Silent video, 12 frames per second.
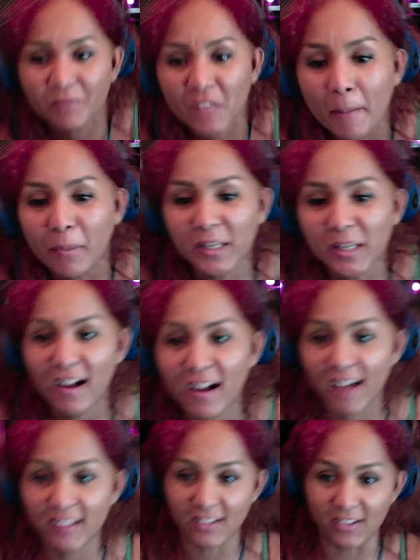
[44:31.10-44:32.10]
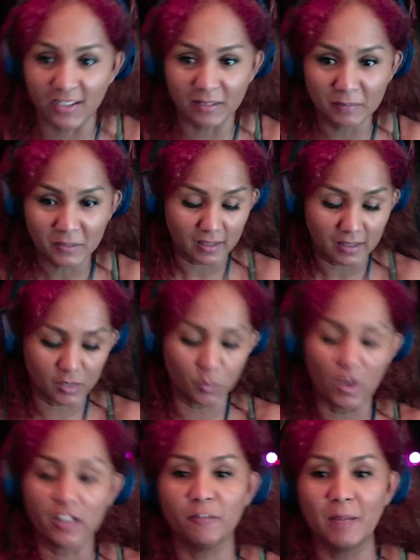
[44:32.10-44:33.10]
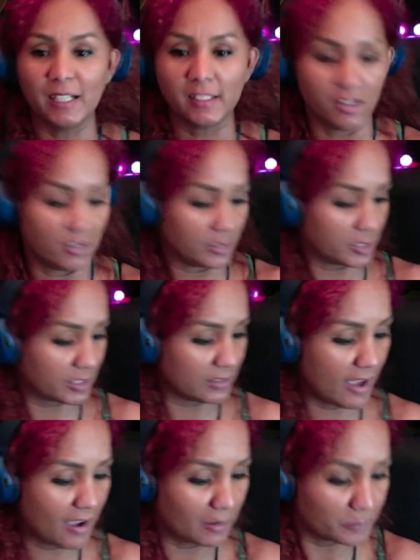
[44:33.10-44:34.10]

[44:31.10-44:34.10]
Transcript: Put it higher. That's one of my songs, yeah.